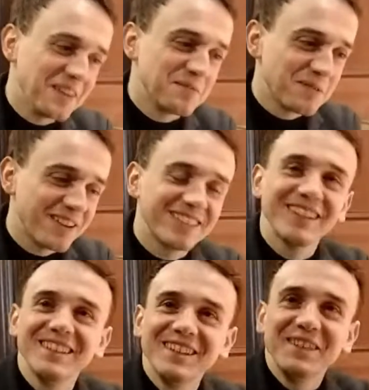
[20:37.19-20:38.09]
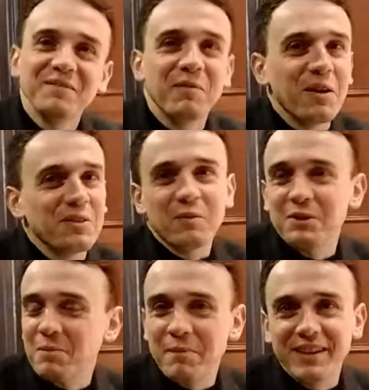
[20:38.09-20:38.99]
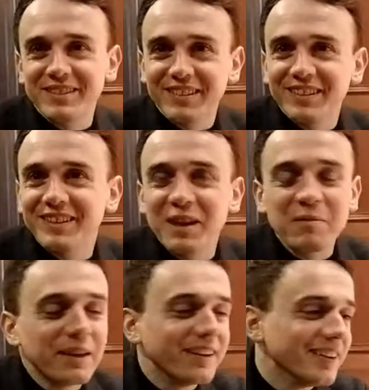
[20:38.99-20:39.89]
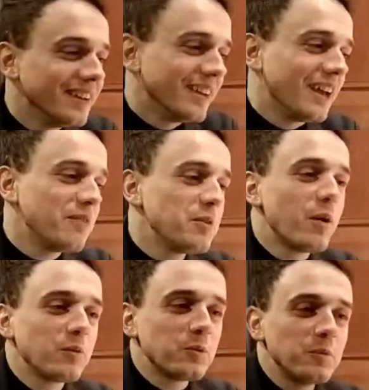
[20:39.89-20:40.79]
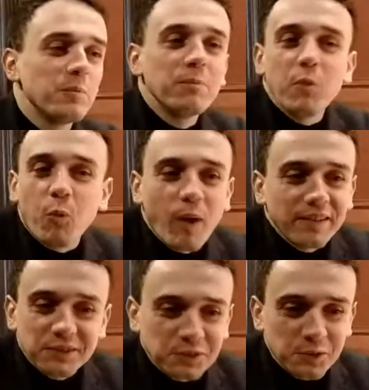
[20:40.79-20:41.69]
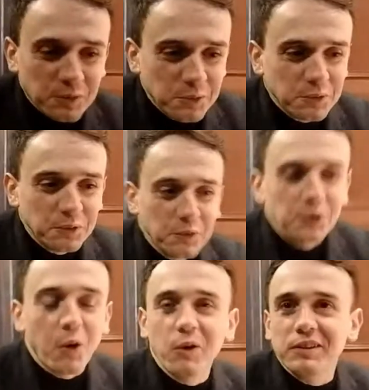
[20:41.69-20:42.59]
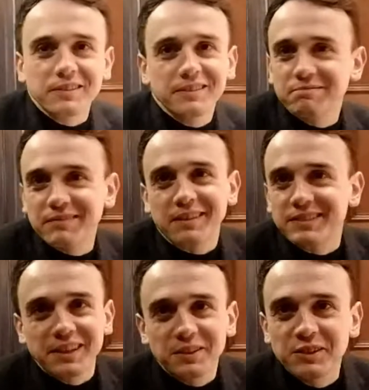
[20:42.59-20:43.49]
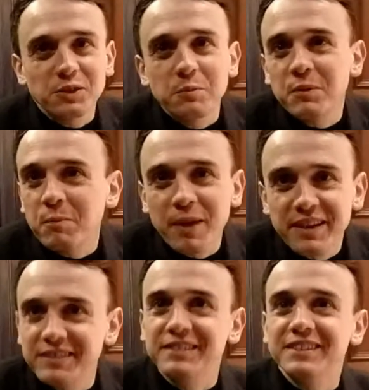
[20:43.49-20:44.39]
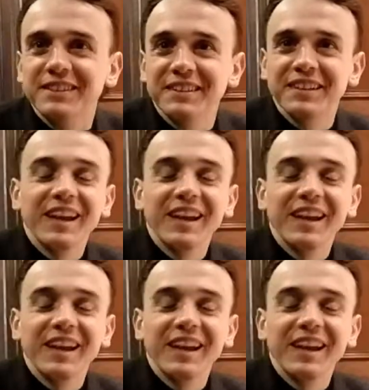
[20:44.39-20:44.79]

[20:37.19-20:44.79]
How was that? That was amazing. I mean, everyone who went to New Orleans can say it's an amazing city.